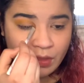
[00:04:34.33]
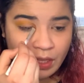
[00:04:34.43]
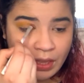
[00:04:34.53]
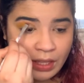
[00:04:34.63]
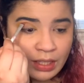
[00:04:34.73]

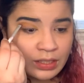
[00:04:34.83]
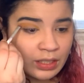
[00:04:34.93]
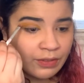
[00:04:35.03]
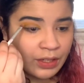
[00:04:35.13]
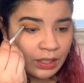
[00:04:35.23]
I think that's
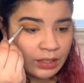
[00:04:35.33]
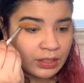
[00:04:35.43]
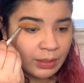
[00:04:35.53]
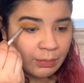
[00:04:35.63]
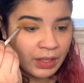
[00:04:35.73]
definitely
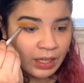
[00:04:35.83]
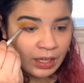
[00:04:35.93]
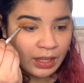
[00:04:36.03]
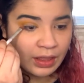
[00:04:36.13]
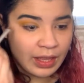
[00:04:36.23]

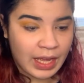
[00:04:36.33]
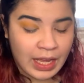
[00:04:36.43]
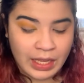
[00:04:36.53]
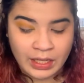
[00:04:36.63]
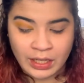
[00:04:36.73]
something
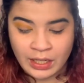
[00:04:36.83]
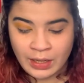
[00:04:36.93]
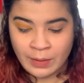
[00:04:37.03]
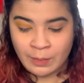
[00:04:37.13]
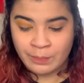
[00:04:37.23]
that
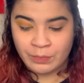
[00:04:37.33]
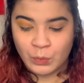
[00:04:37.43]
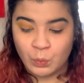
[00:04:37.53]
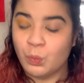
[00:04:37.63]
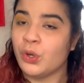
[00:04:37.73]

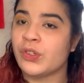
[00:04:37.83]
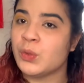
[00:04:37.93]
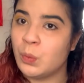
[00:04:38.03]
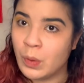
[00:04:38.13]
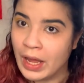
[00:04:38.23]

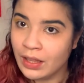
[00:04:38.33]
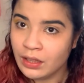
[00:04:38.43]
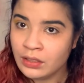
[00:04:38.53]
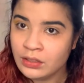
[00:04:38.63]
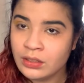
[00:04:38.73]
works
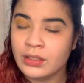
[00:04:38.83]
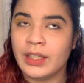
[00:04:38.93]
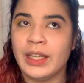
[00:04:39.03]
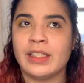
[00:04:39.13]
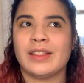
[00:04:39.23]
well
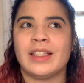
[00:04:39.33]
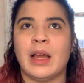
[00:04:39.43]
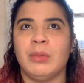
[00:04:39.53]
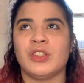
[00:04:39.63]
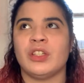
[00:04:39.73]
in
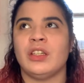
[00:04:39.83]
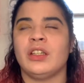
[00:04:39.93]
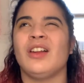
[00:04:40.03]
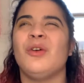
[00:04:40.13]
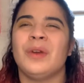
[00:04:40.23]

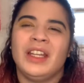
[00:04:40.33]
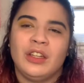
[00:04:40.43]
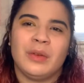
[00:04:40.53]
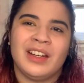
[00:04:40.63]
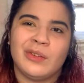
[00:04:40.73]
establishing already, you
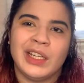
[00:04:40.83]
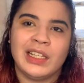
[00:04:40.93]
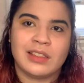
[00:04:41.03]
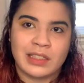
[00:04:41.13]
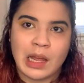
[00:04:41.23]
know, it
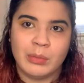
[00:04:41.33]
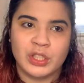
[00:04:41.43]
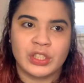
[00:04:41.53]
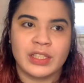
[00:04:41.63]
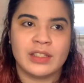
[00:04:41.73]
already
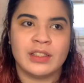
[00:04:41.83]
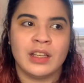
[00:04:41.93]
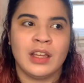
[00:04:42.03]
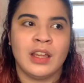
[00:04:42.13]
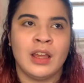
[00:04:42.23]
establishes
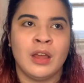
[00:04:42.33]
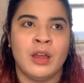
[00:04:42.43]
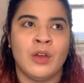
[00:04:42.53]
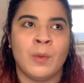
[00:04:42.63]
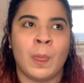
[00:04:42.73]

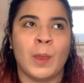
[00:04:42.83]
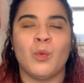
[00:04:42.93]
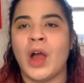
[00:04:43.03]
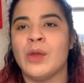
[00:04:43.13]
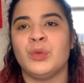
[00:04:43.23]

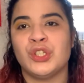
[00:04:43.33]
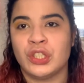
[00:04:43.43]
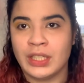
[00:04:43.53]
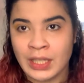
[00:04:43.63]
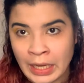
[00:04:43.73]
why we
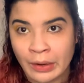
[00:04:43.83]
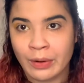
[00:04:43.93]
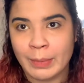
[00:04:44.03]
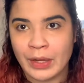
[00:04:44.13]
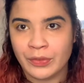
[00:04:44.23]
should
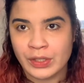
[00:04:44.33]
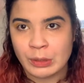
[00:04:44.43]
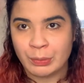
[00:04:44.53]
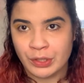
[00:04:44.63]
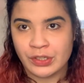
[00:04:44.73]
care about this
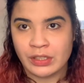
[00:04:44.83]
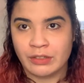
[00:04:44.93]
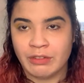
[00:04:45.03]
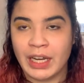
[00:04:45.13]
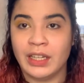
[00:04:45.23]

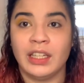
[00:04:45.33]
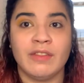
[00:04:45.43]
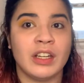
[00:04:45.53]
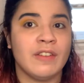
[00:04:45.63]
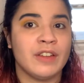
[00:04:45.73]
person, right?
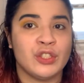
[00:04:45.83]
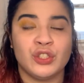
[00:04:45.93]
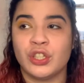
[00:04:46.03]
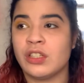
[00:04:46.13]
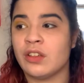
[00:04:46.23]
Even if
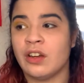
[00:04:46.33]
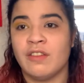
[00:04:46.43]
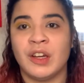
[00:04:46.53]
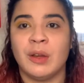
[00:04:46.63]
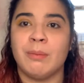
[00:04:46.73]
it's just on
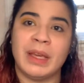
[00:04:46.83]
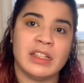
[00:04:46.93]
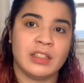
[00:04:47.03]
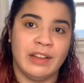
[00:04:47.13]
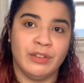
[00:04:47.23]
a very
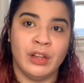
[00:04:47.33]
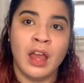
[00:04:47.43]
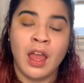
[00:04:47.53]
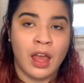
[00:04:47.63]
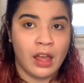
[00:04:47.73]
base level
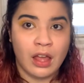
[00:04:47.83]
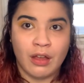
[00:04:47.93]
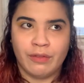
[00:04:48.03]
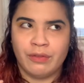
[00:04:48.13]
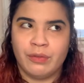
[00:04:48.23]

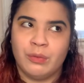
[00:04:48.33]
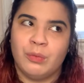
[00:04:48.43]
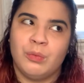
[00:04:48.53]
of